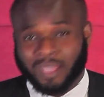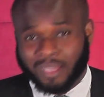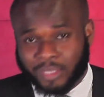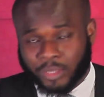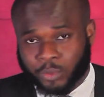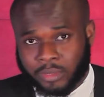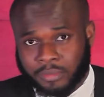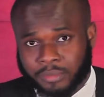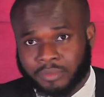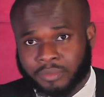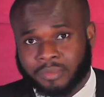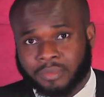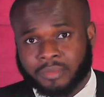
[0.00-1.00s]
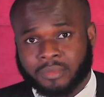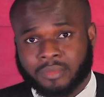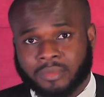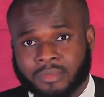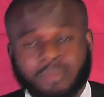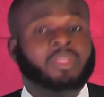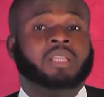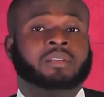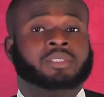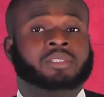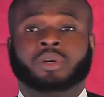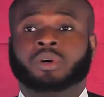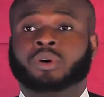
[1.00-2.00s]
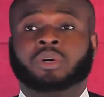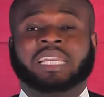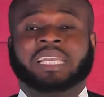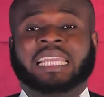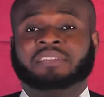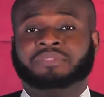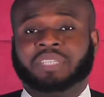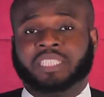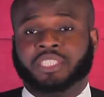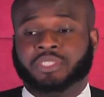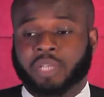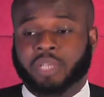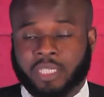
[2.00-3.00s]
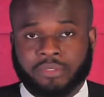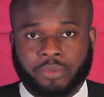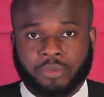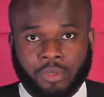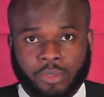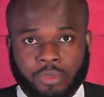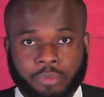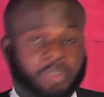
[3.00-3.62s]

It will. Though if it drags for long,